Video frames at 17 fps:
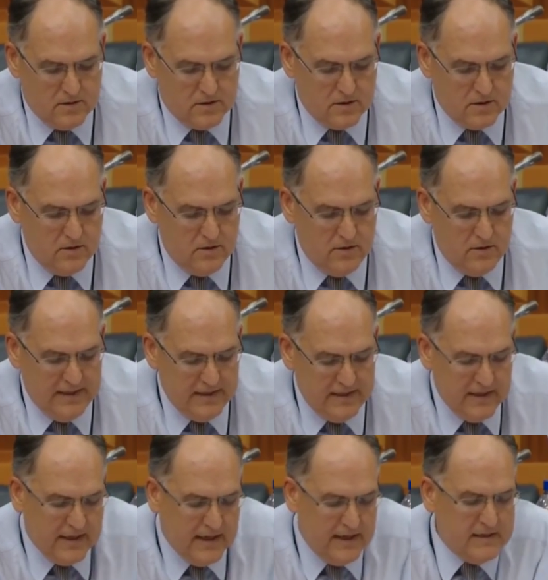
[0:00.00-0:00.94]
So you
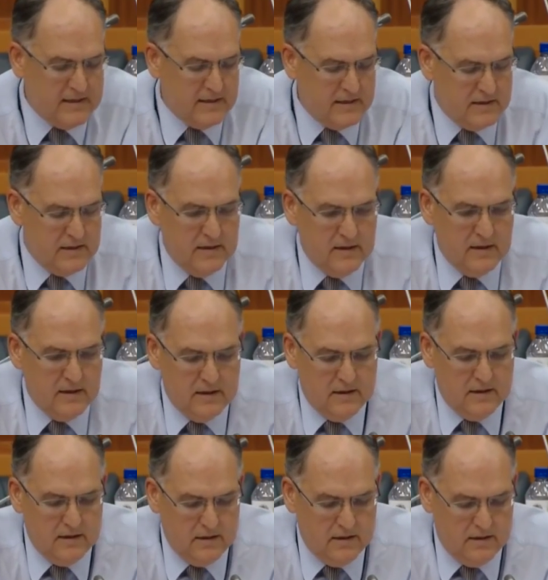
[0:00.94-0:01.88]
indicated
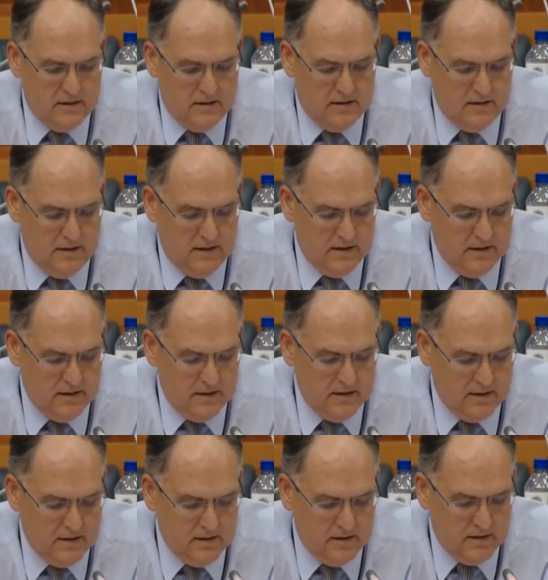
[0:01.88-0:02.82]

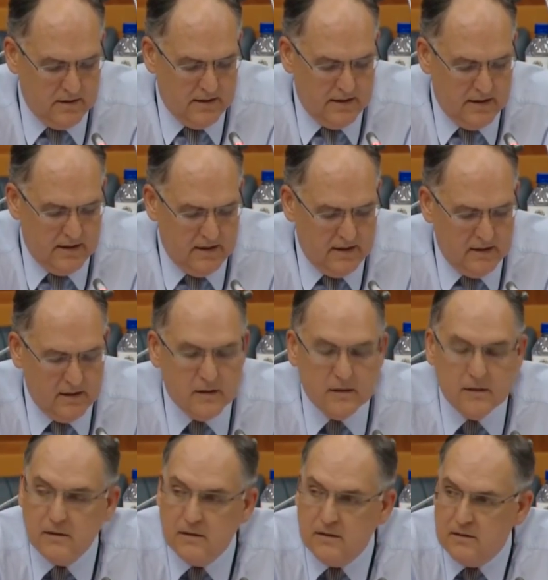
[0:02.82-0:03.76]
in the
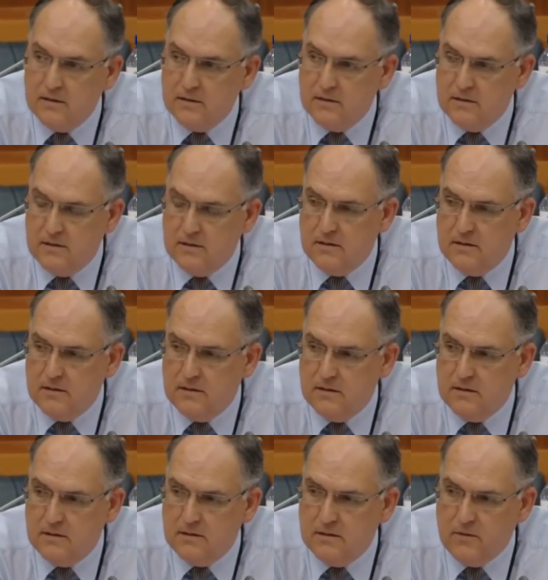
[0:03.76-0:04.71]

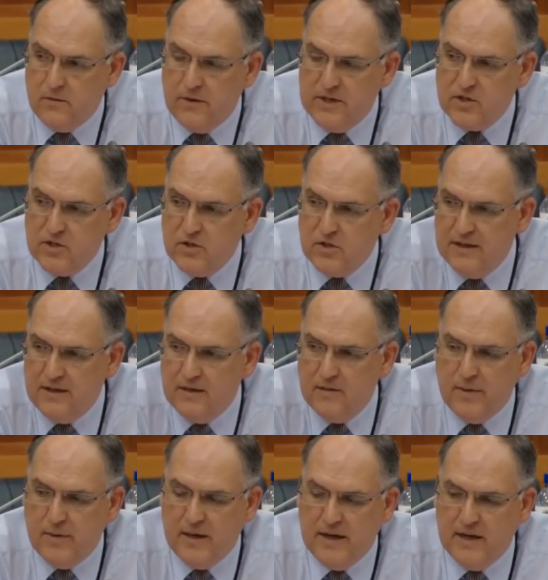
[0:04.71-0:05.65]

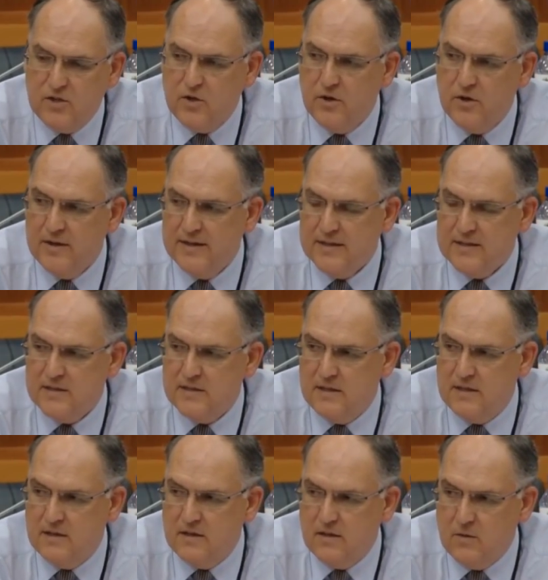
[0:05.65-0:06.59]
questioning by
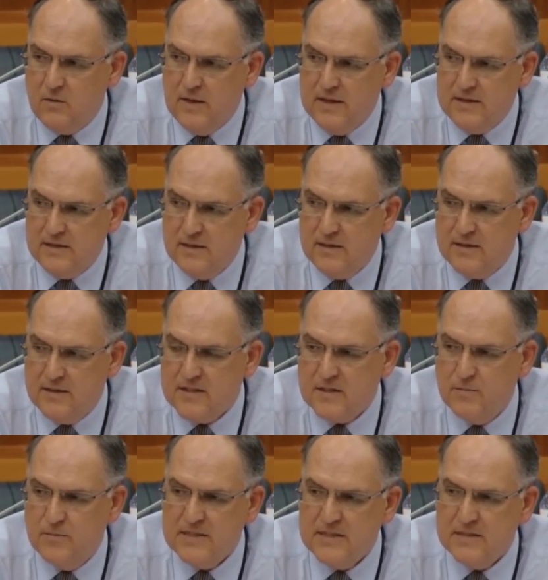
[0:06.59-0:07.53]
journalists in quite a
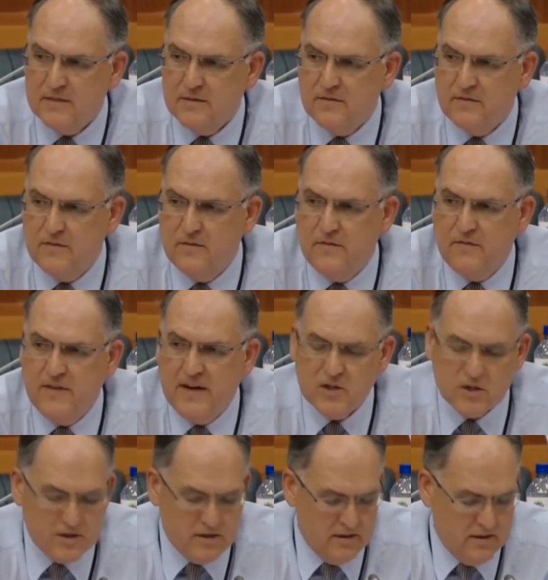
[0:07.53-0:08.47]
dismissive
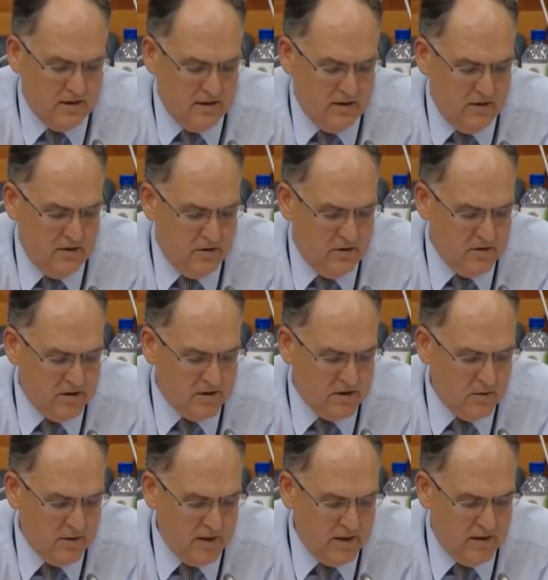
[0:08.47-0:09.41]
fashion, you used
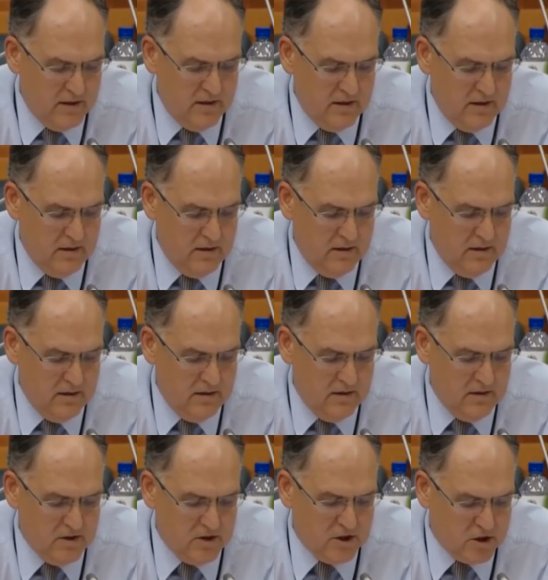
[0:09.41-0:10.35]
the word
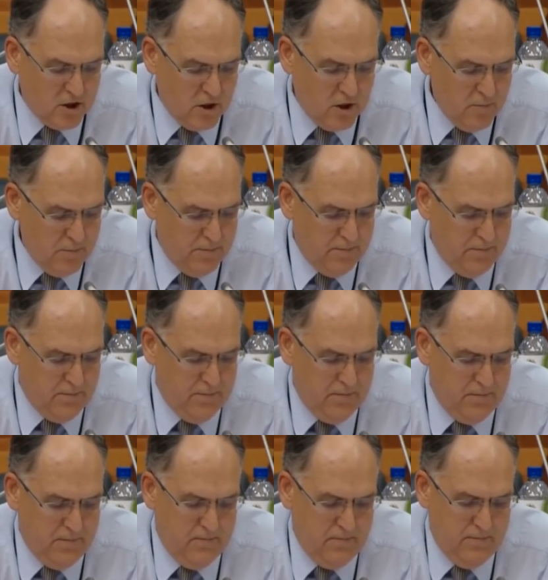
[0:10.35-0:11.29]
soap
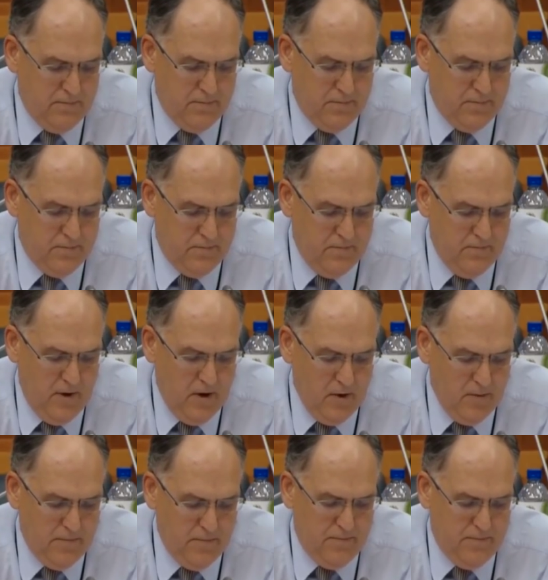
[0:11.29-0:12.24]

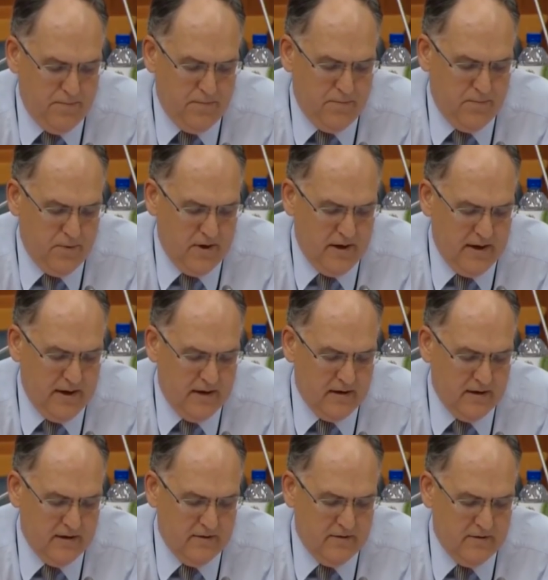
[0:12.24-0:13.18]

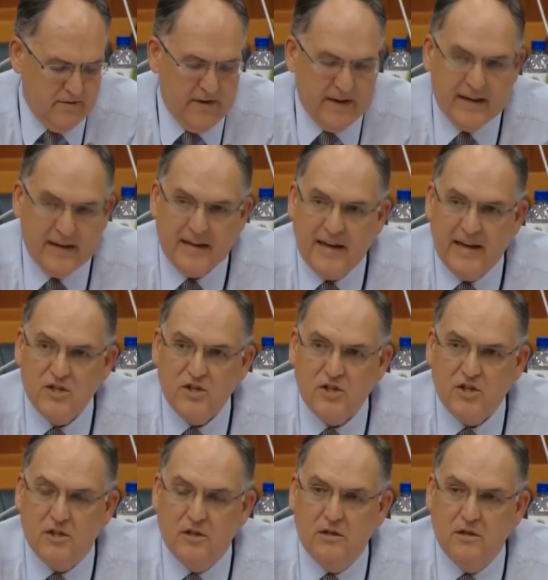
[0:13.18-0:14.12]

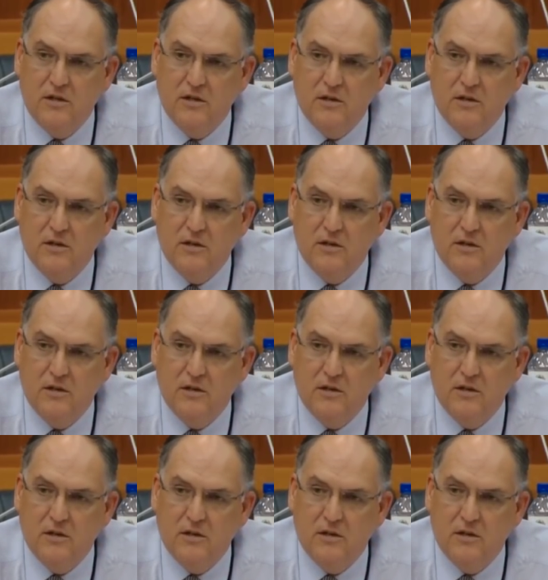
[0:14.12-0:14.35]
operification.